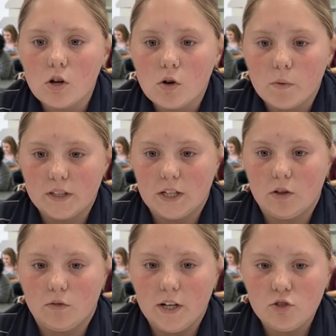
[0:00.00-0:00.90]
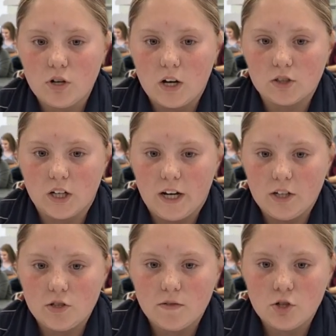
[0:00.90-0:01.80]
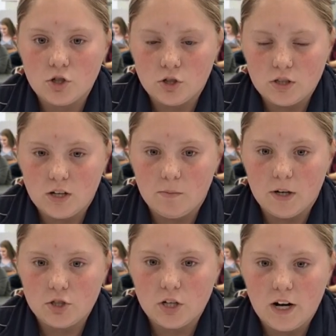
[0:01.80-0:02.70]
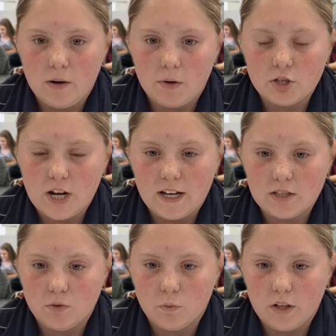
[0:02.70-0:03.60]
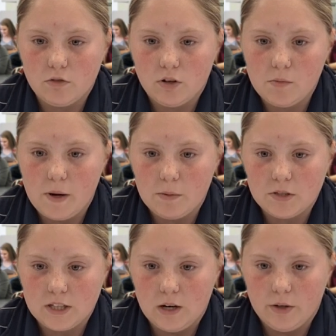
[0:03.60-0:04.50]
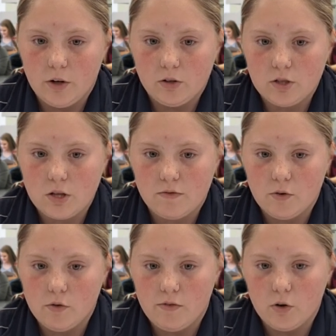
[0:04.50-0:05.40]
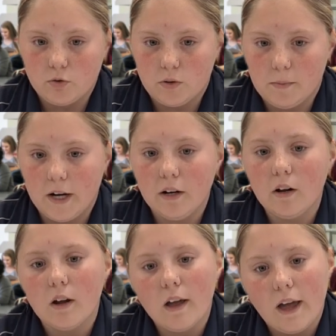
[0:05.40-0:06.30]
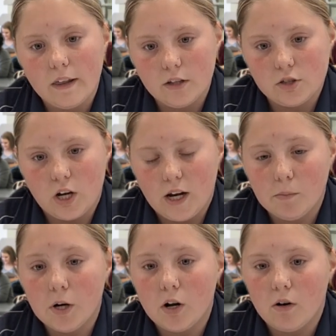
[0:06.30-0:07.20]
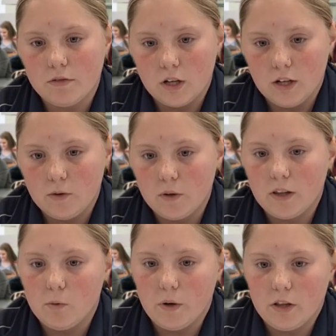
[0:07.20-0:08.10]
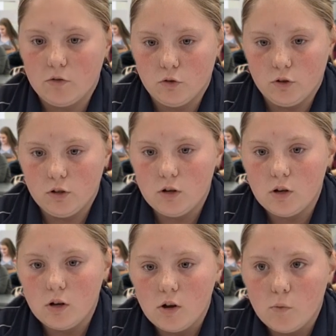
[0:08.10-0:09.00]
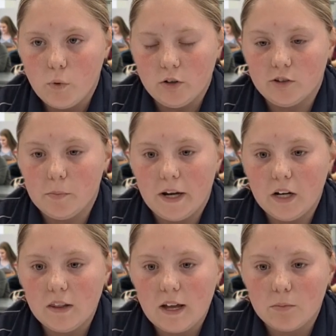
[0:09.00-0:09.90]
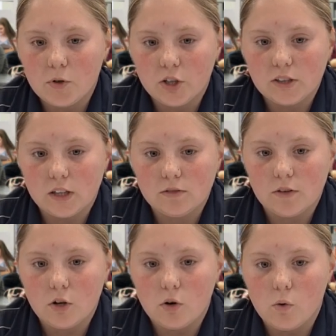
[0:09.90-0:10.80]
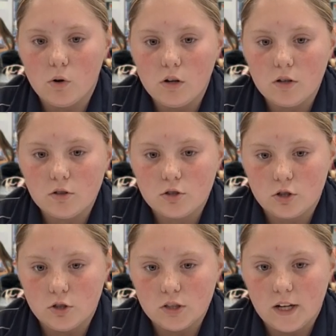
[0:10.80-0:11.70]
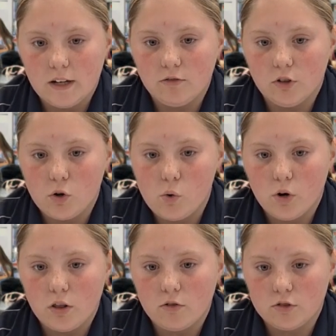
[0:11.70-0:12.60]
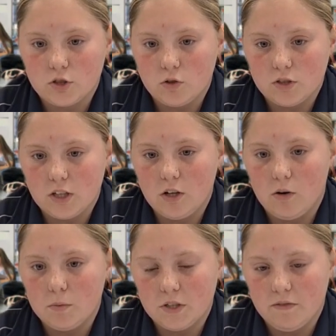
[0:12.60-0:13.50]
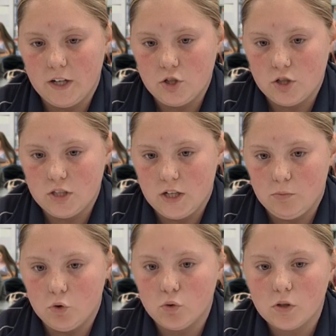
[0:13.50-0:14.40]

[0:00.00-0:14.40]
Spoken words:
We did 3 trials on each of the shoes and measured how much acid went through the paper towel and onto the 4 folds we made and the diameter of the liquid that went through. We repeated that process for all the shoes and recorded the results in the observation table.